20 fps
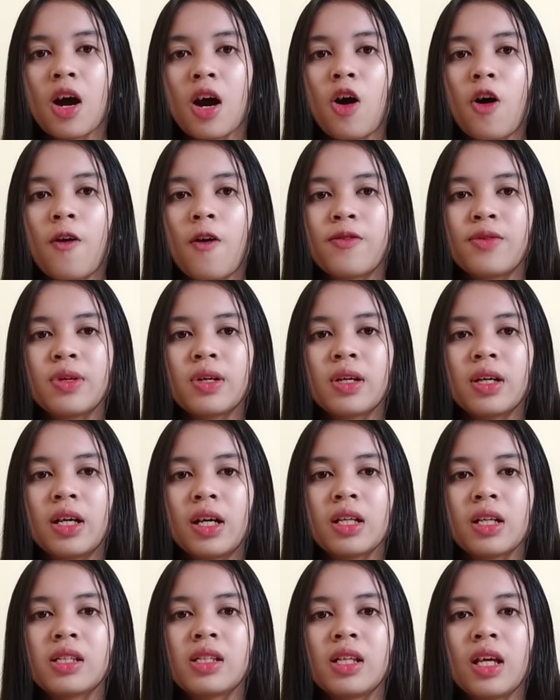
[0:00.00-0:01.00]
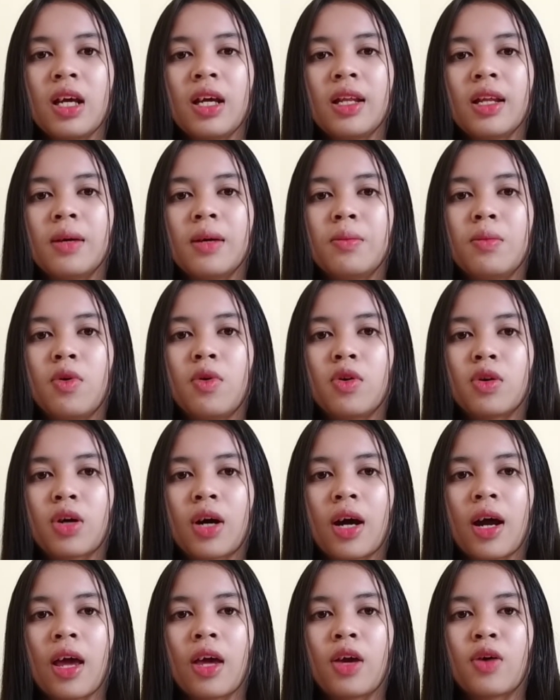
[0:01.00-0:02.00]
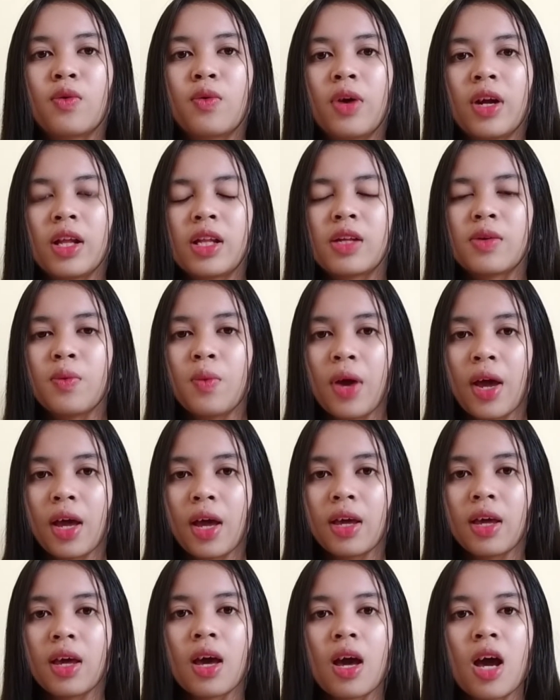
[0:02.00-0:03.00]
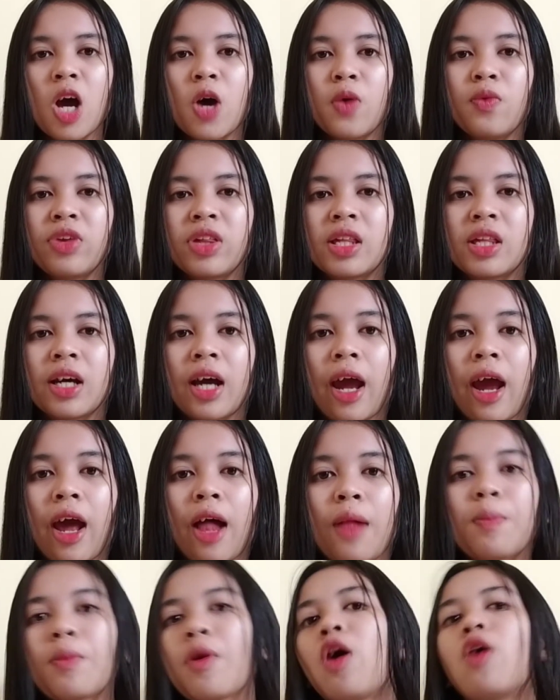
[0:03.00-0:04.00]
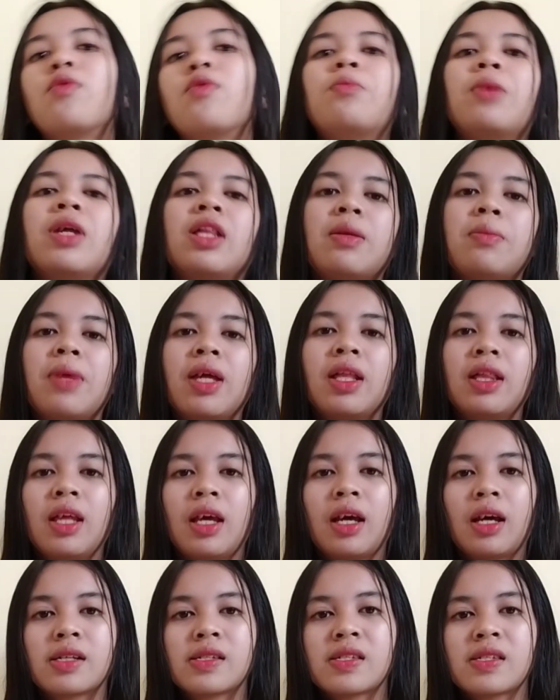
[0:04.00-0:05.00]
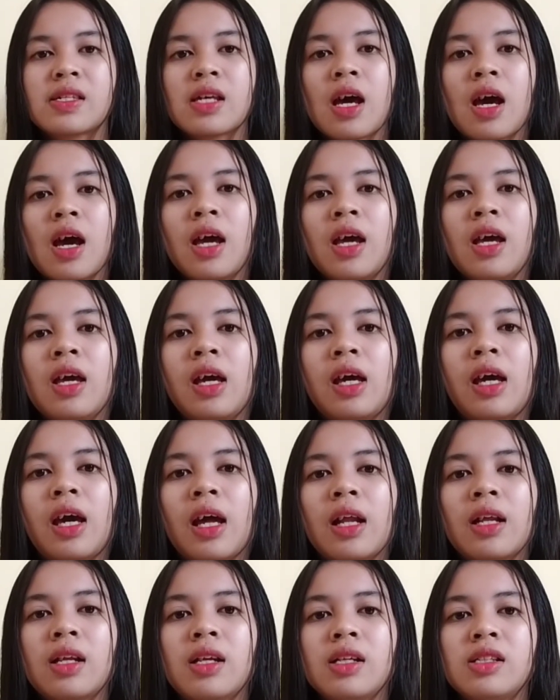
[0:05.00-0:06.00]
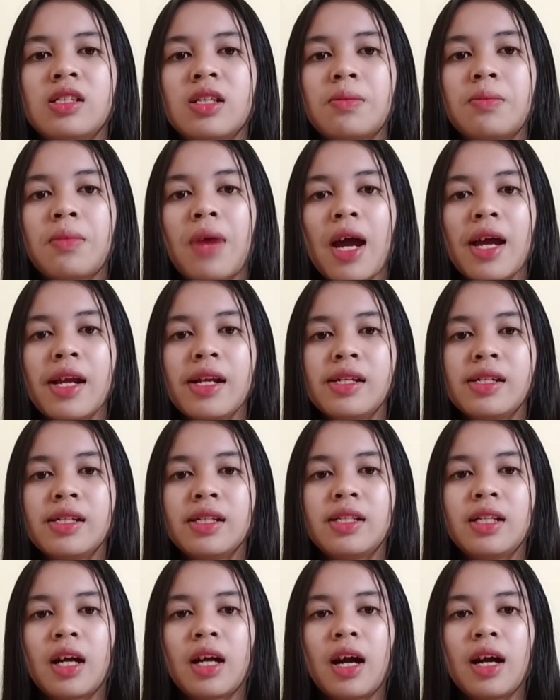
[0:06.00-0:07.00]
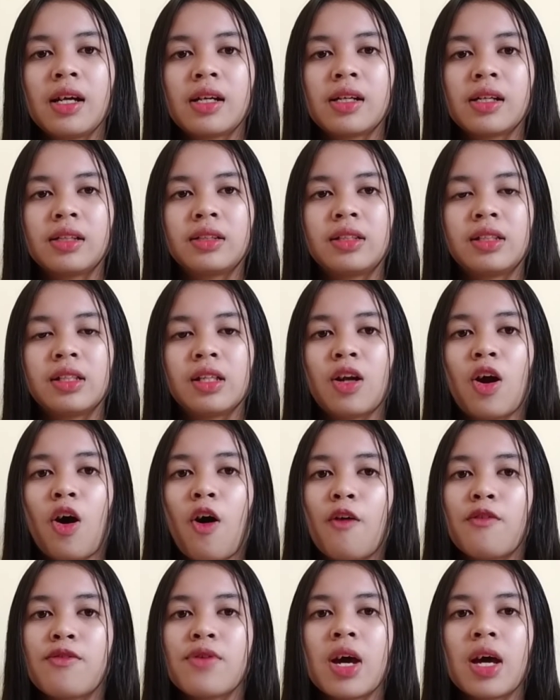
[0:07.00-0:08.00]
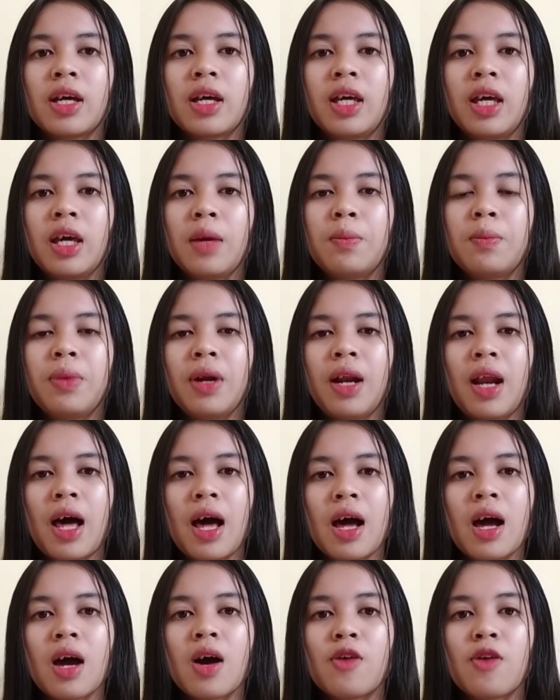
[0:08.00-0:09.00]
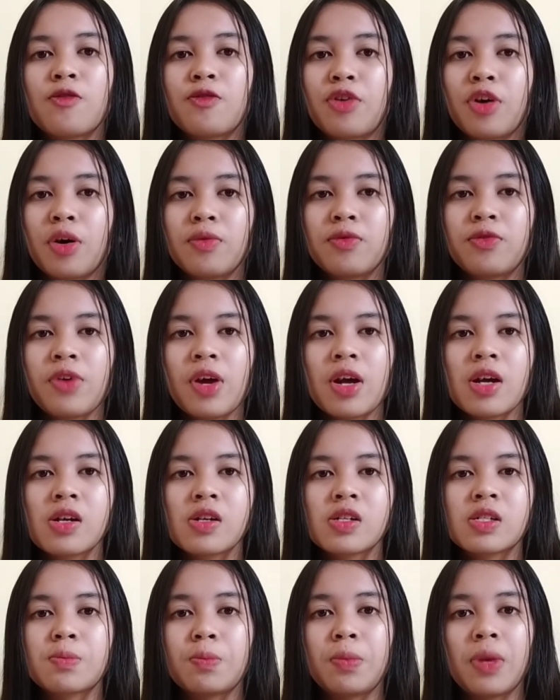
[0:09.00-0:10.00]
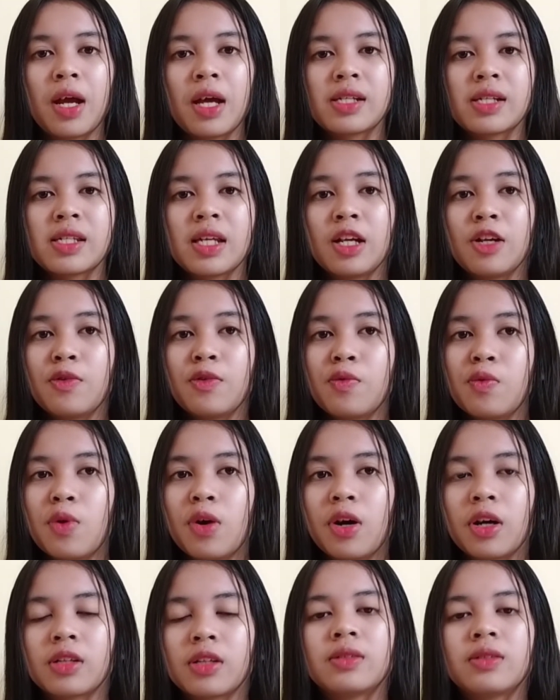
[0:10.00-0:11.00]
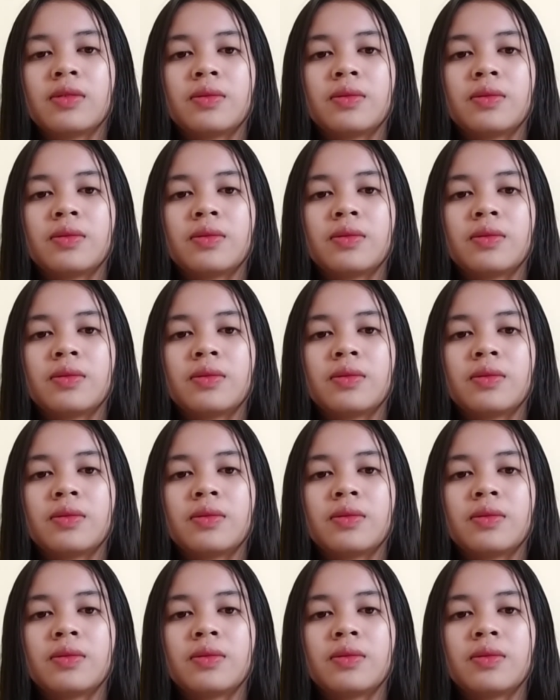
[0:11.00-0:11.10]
of the Earth in a more accurate way. With the help of mathematics, he can determine the direction of Qibla from various places in the world.